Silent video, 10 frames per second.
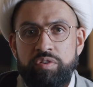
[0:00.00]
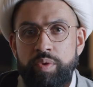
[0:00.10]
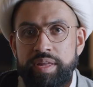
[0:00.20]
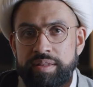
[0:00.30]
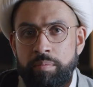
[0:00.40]

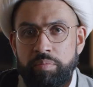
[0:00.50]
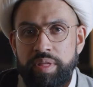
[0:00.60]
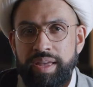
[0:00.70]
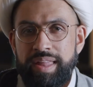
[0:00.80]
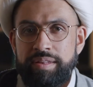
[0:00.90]
doing
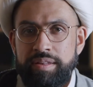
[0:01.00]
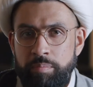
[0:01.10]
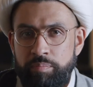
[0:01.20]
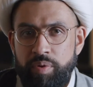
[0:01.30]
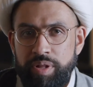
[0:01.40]
something as
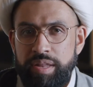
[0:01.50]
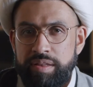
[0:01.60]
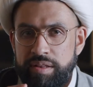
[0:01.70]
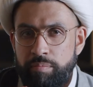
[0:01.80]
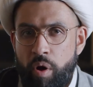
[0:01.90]
simple and as
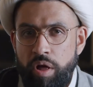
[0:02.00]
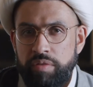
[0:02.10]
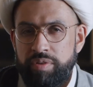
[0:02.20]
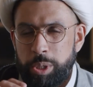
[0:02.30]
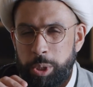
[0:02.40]
small
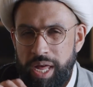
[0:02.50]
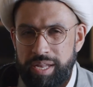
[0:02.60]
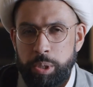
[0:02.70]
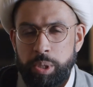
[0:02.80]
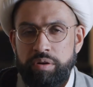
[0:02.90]
of a
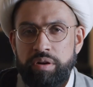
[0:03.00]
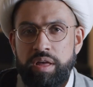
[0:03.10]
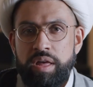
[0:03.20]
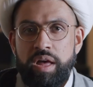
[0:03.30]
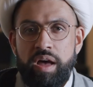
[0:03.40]
gesture
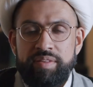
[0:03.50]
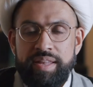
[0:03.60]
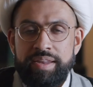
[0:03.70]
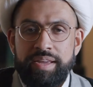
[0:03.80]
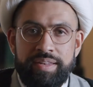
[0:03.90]
of
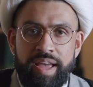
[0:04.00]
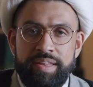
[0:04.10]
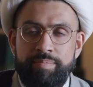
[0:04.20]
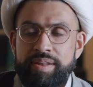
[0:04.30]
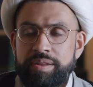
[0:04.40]
sending a
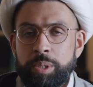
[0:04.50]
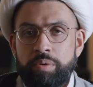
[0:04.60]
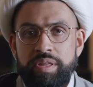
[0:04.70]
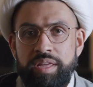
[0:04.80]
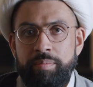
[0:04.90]
text message
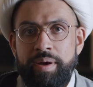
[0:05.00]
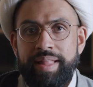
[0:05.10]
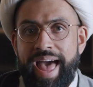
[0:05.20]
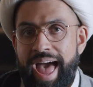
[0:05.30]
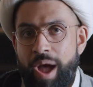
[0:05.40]
or an
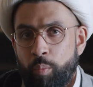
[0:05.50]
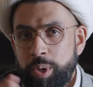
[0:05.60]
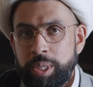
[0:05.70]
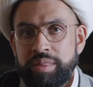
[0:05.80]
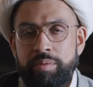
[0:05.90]
email,
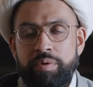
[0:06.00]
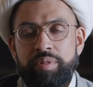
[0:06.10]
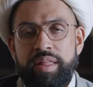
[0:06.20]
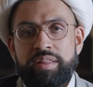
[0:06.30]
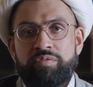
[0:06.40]
wishing them a blessed